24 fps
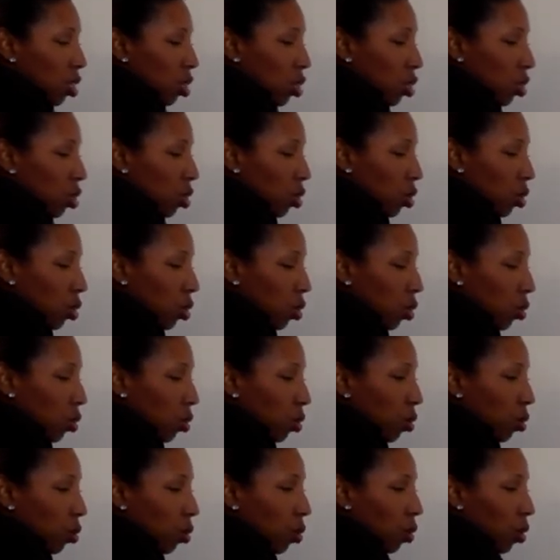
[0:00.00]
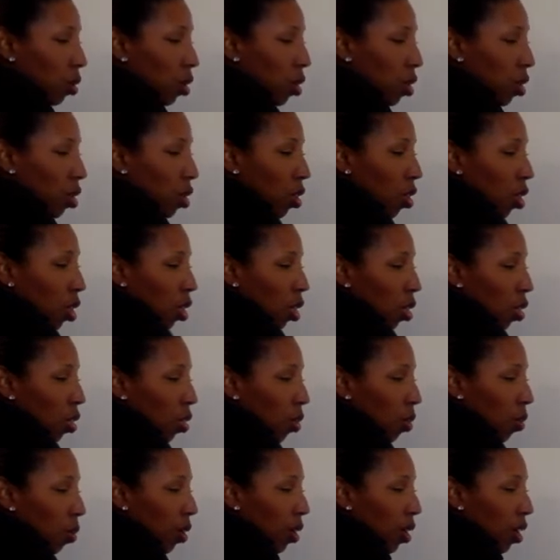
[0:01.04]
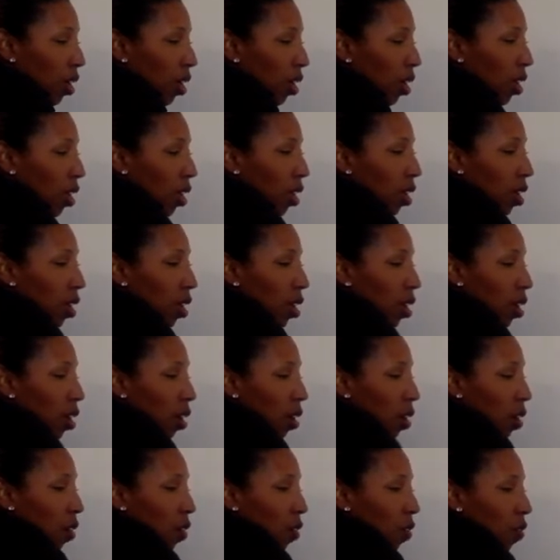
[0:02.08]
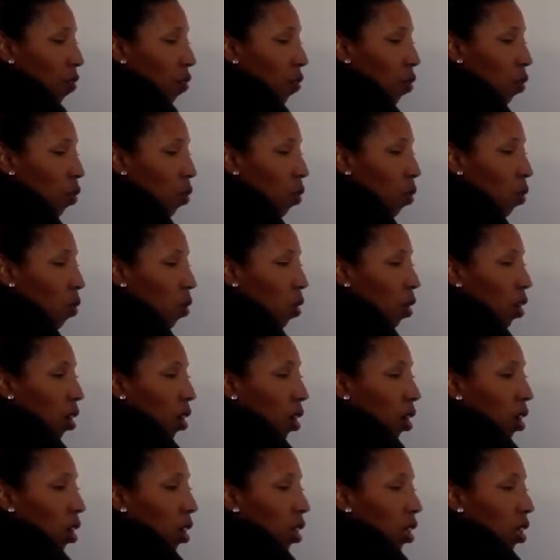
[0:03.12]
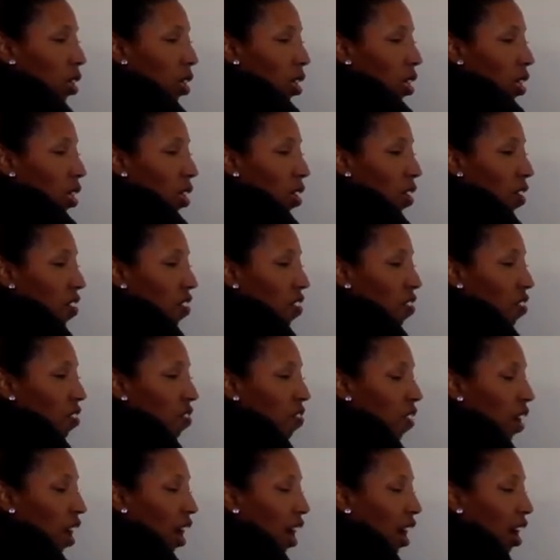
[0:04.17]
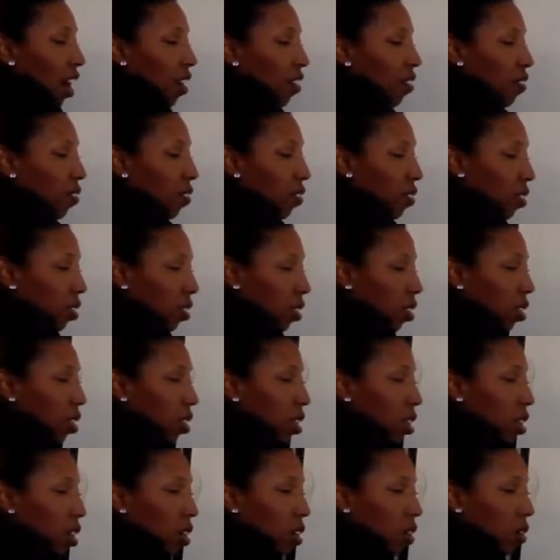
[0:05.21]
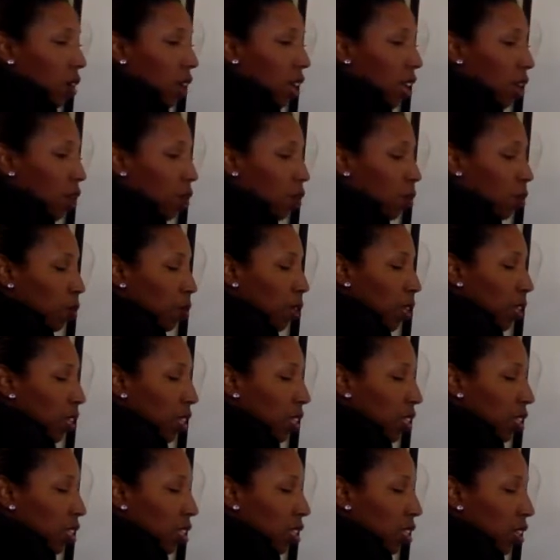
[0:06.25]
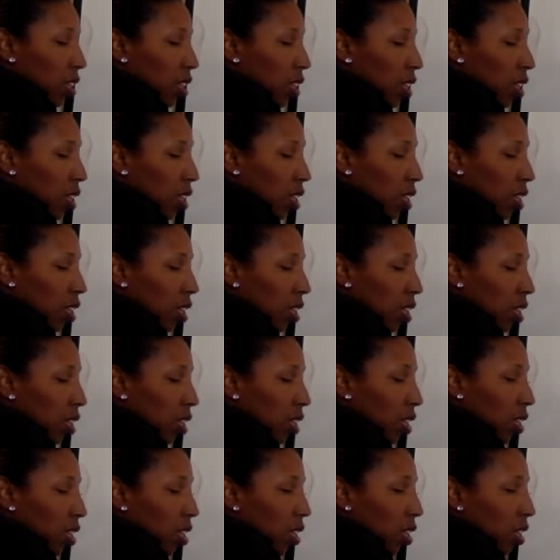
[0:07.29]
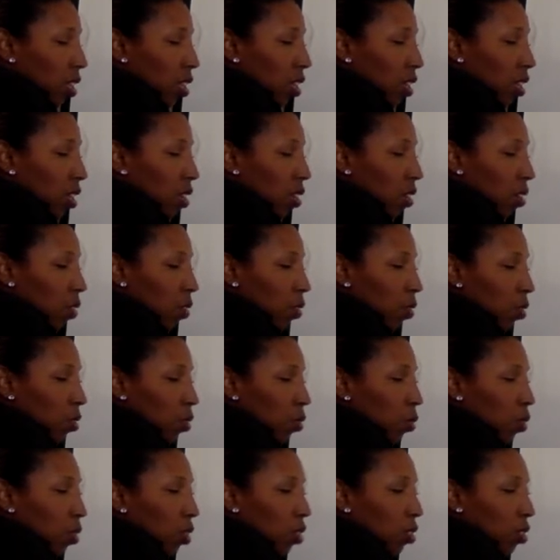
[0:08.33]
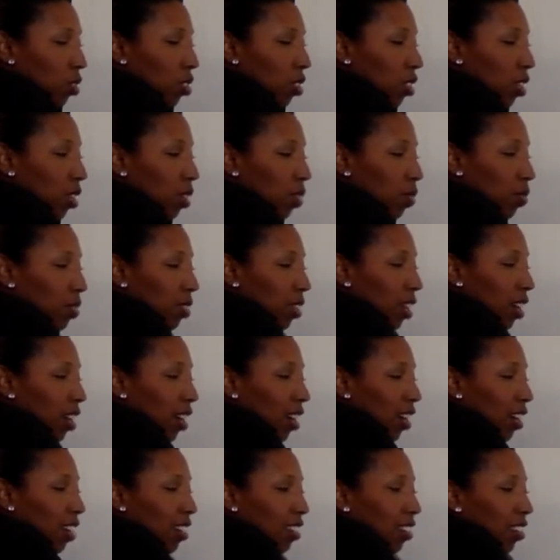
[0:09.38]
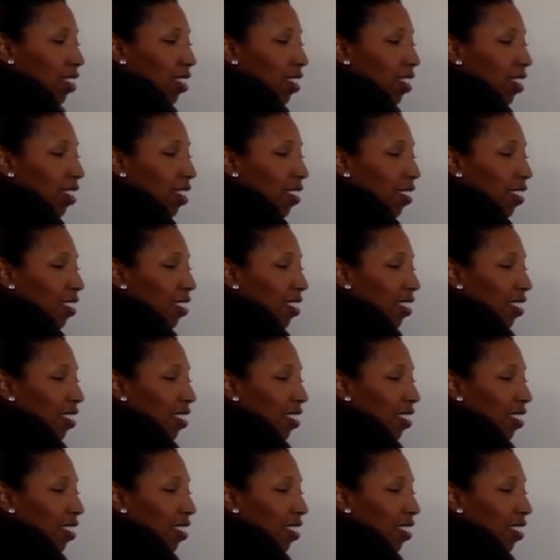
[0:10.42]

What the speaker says: 2, 3, 4, 5. Okay, and we'll make these like swiggle stamps. I don't know.